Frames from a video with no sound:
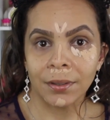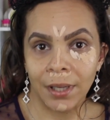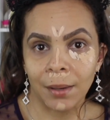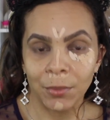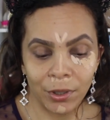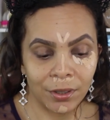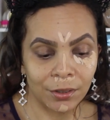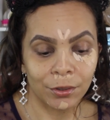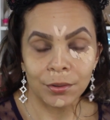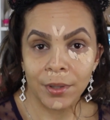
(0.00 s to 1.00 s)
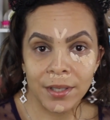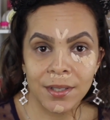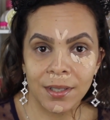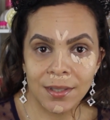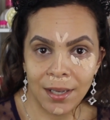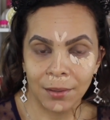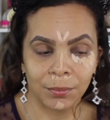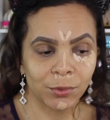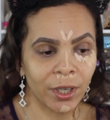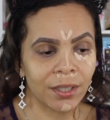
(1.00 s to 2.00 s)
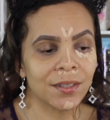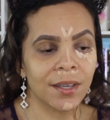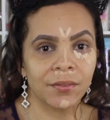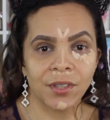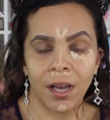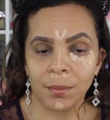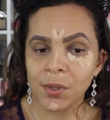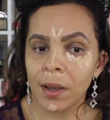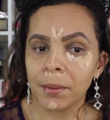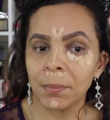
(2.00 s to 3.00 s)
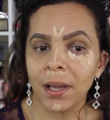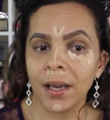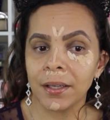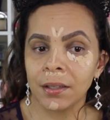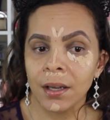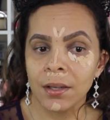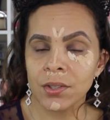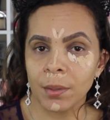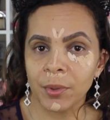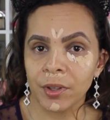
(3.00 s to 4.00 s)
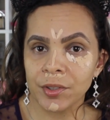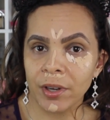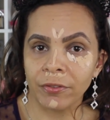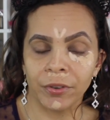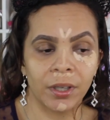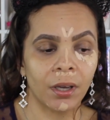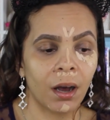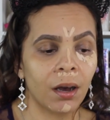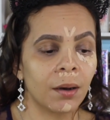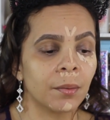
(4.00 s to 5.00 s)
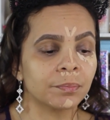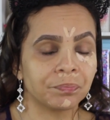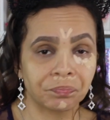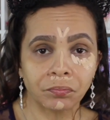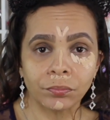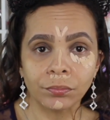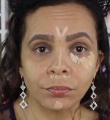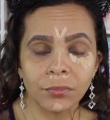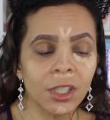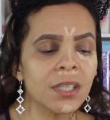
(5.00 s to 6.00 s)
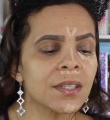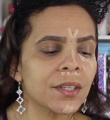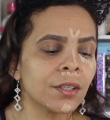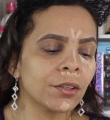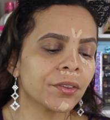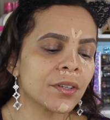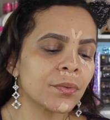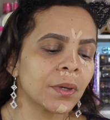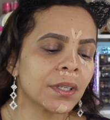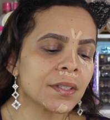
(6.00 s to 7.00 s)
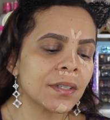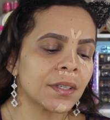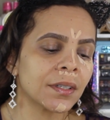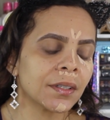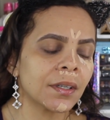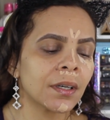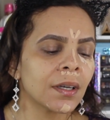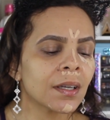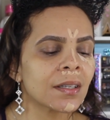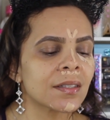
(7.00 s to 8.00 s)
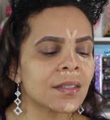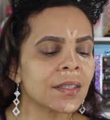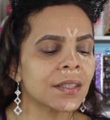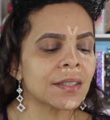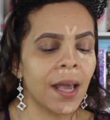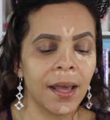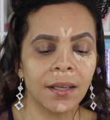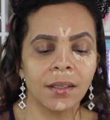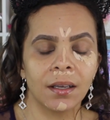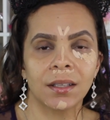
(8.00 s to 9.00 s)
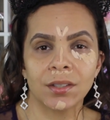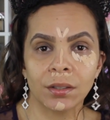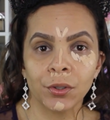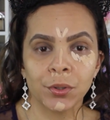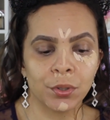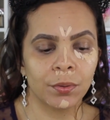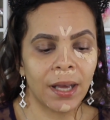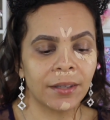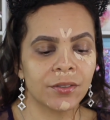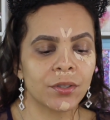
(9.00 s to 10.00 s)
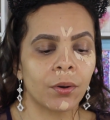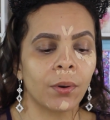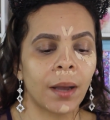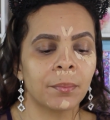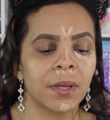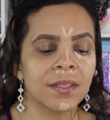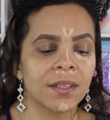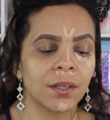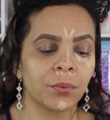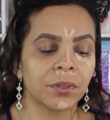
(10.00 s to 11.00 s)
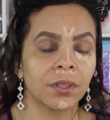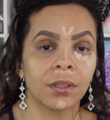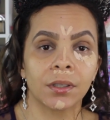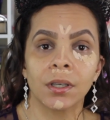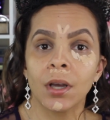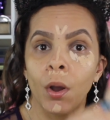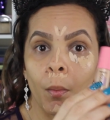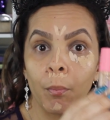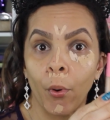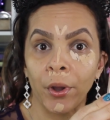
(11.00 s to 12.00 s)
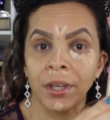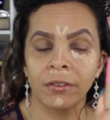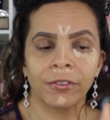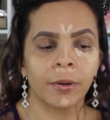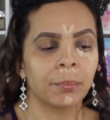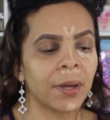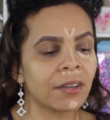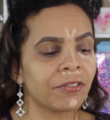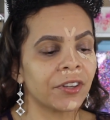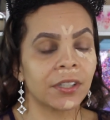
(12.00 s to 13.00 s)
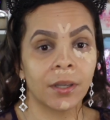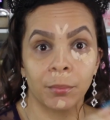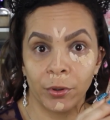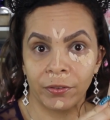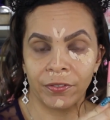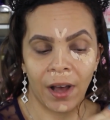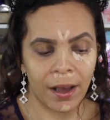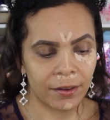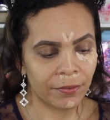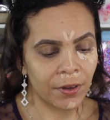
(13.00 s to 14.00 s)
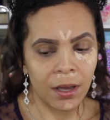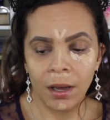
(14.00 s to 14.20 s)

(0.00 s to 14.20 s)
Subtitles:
Okay, I'm looking a little crazy because I'm trying to save time. So I applied some of the Jeffree concealer. This one is in C10. It's a little too light, so I'm mixing it with the Boing from Benefit number 5.